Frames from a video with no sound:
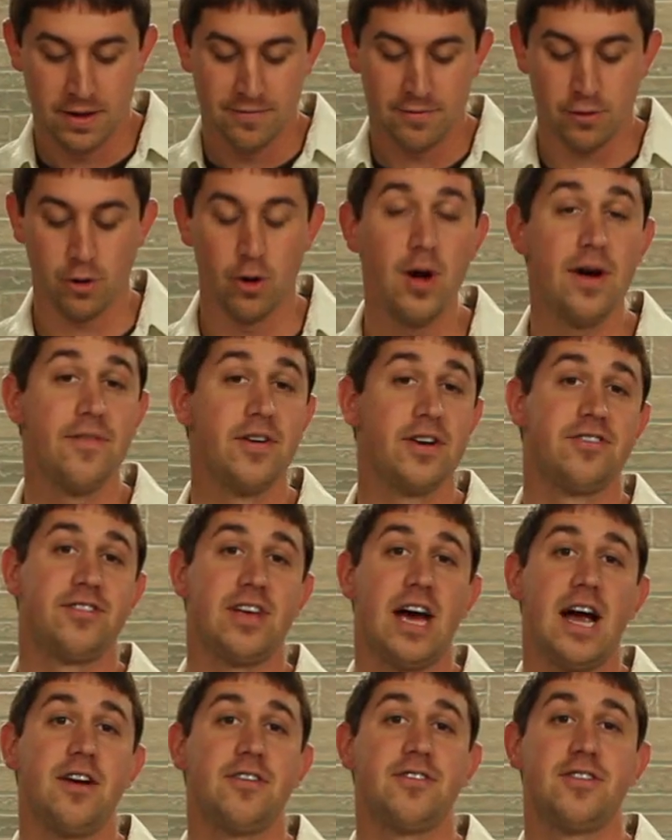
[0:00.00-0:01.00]
For whoever
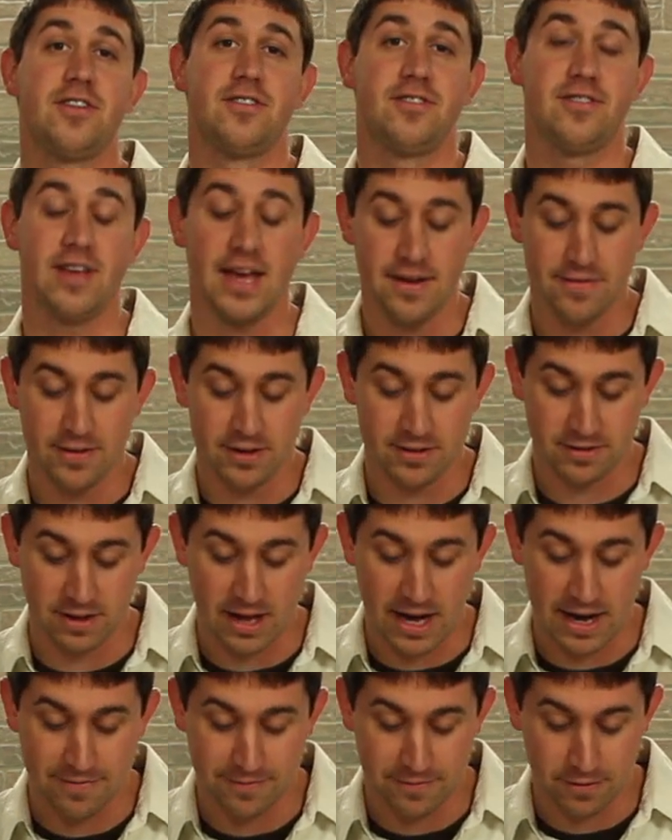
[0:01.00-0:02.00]
desires to save his
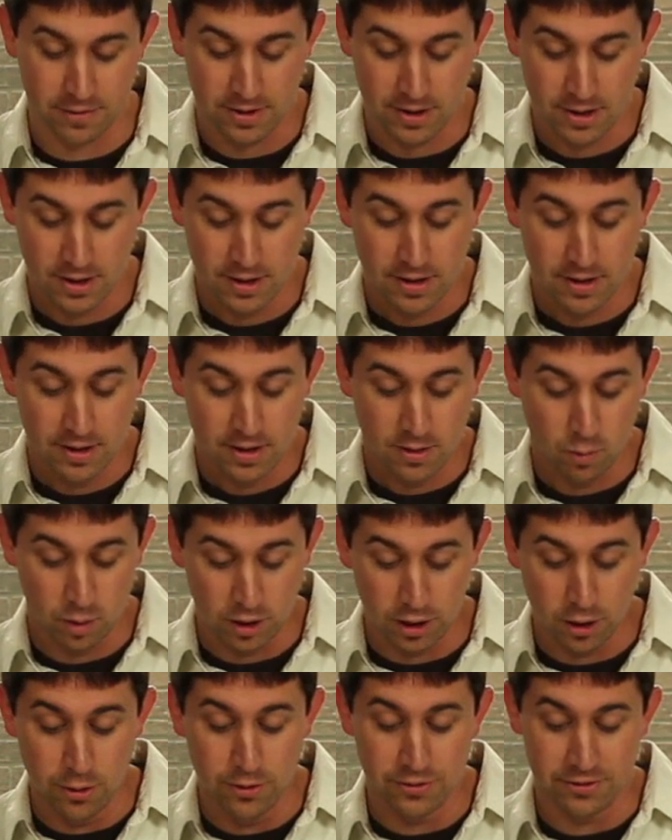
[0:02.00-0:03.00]
life
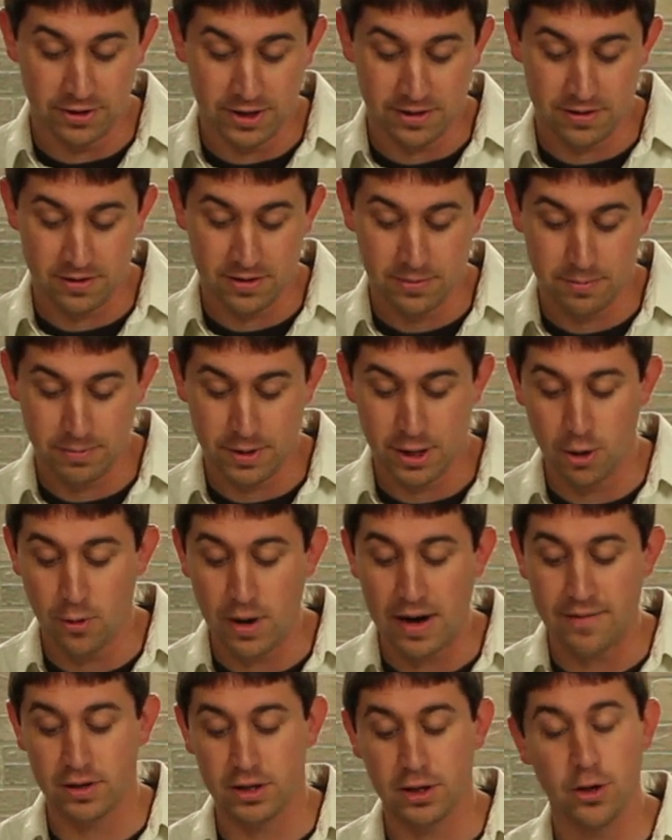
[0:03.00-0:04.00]
will lose it, but
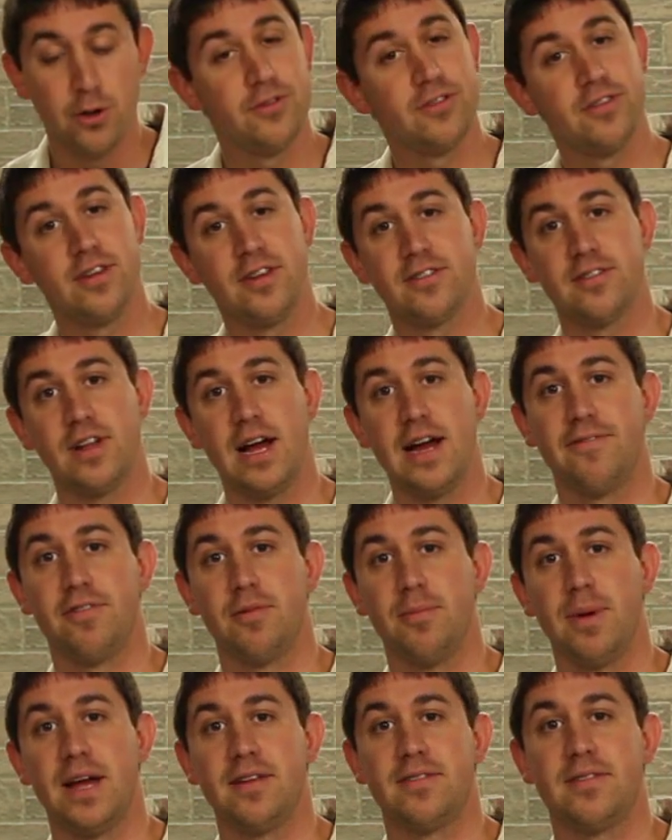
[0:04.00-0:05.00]
whoever loses his life
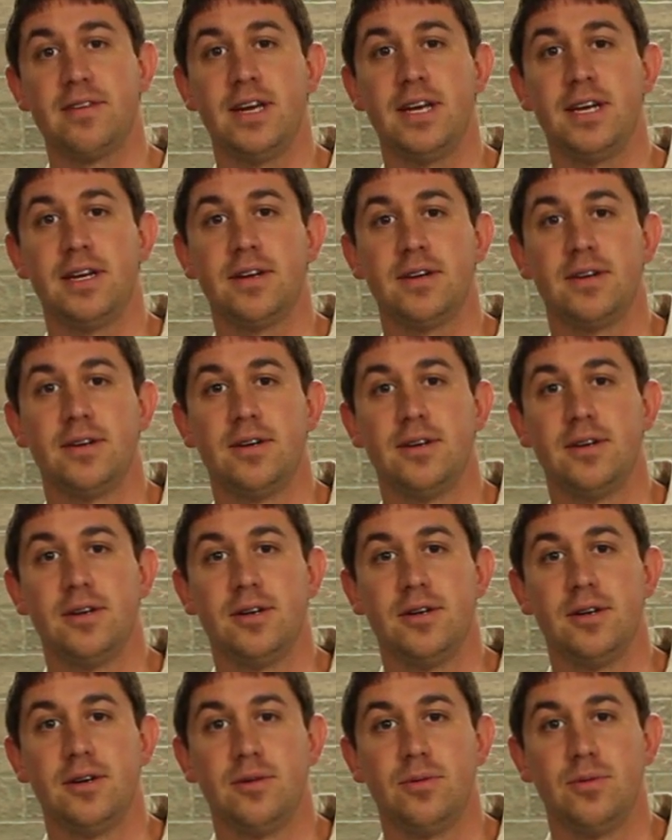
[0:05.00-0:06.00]
for my sake
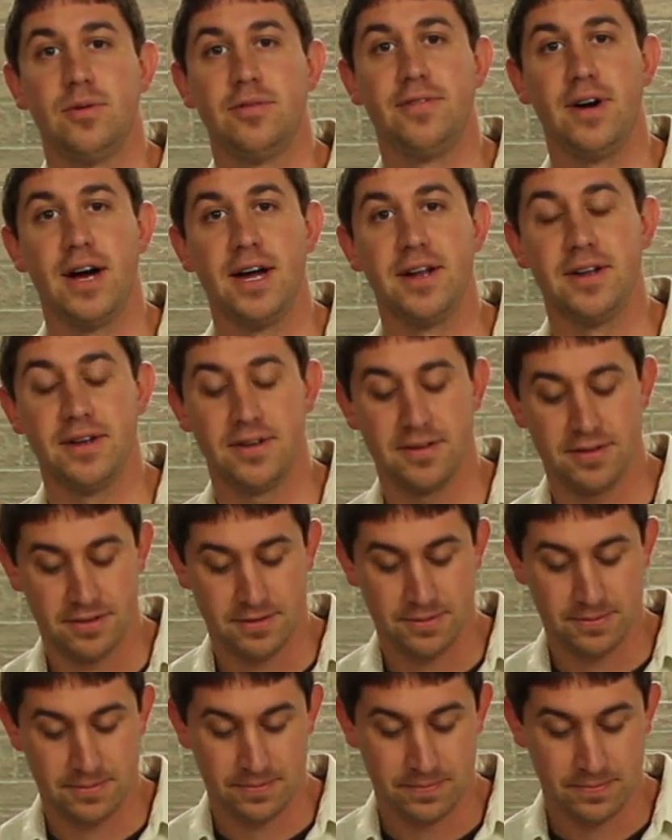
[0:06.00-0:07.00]
will find it."
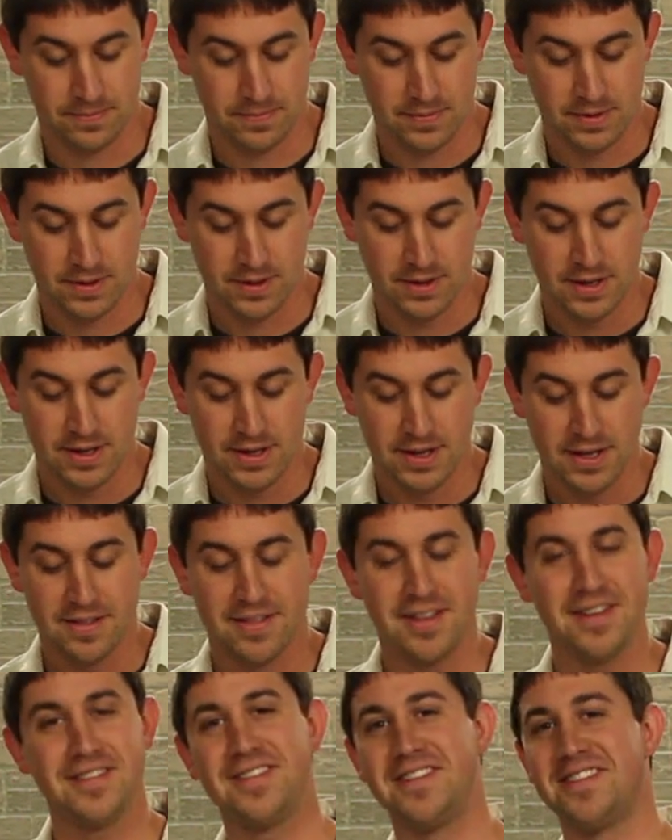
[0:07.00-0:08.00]

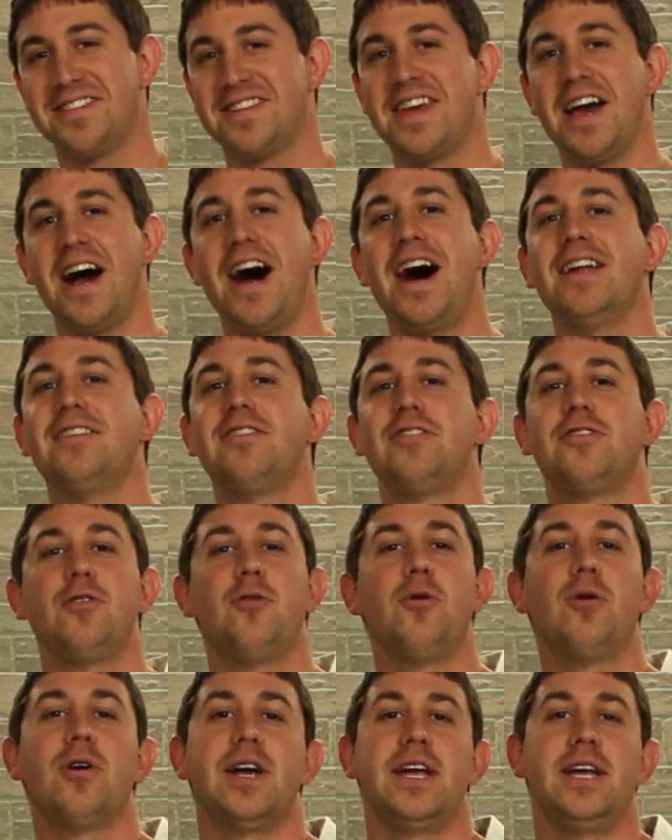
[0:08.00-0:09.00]
This is God's
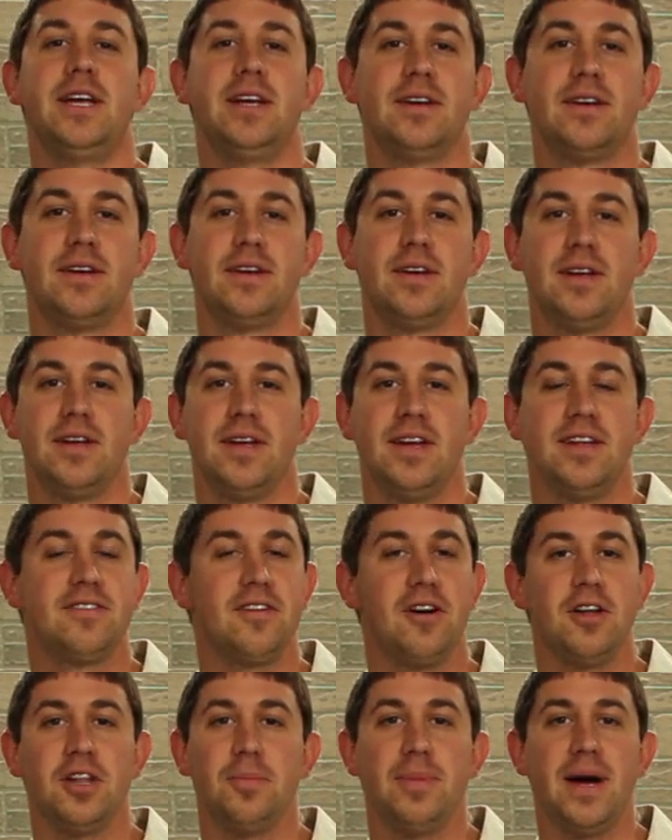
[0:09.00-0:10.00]
story. It's
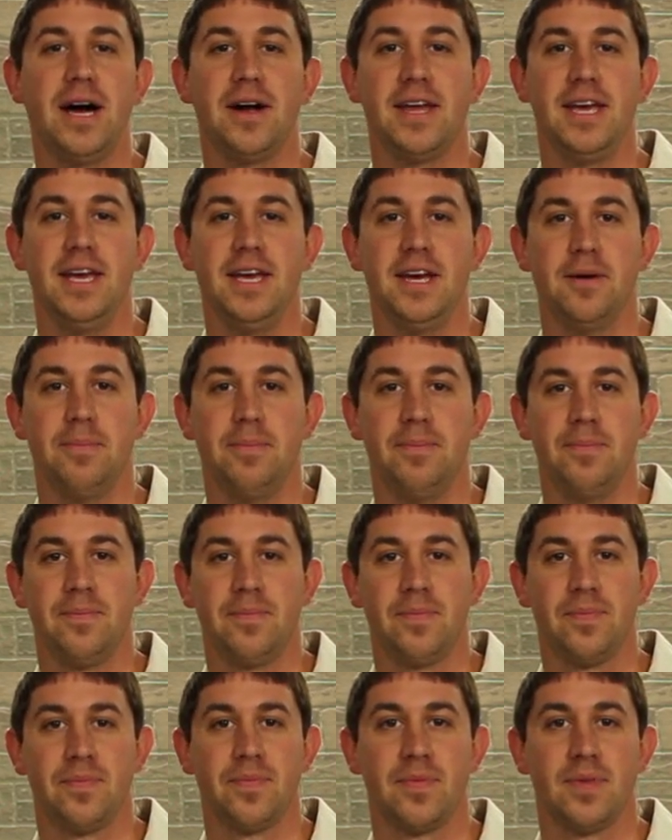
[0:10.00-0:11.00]
all about Him.
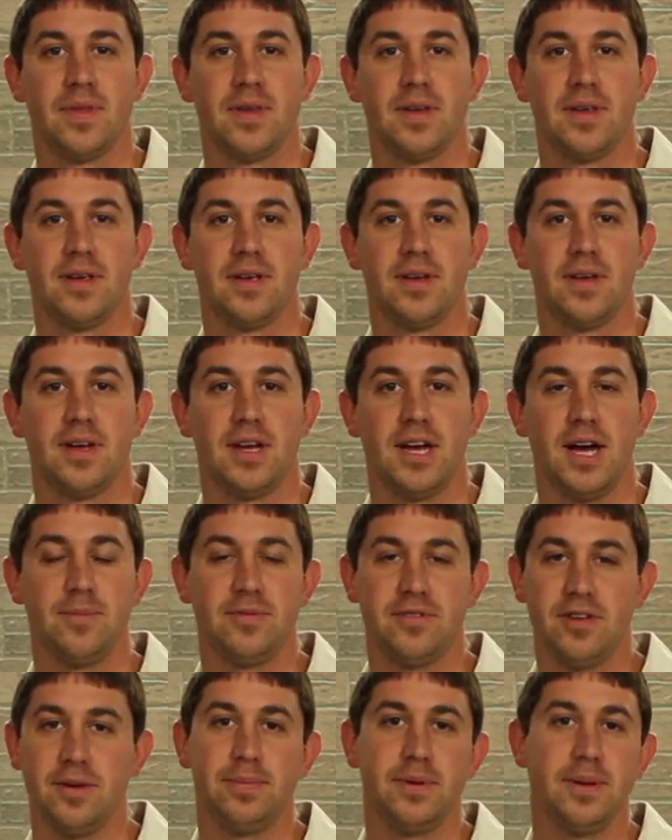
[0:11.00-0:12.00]
I'm
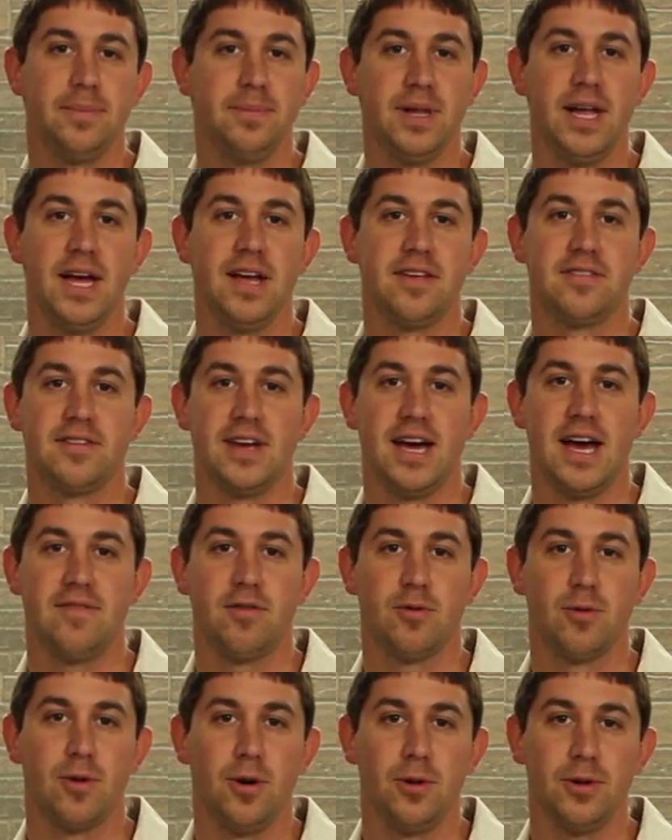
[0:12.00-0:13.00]
simply blessed to have
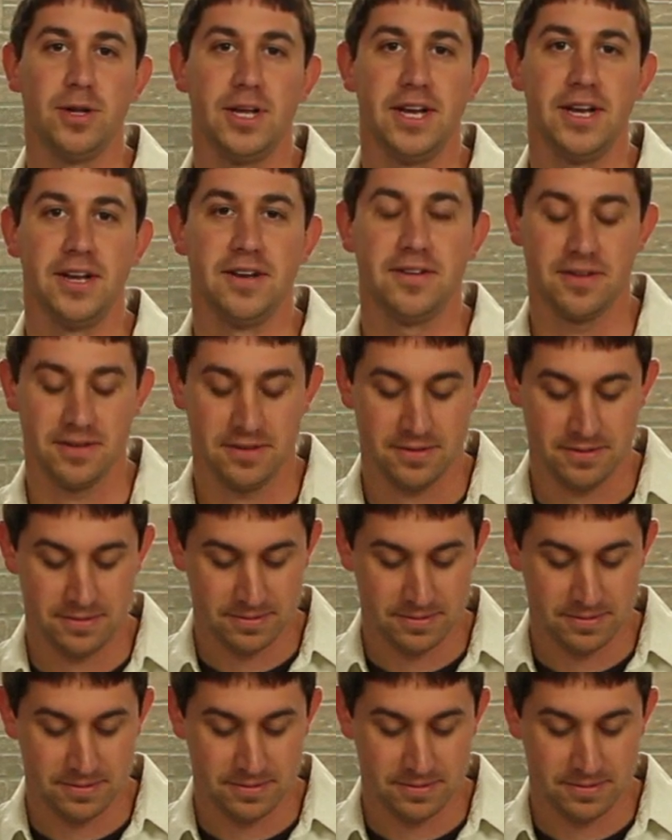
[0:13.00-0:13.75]
a role in it.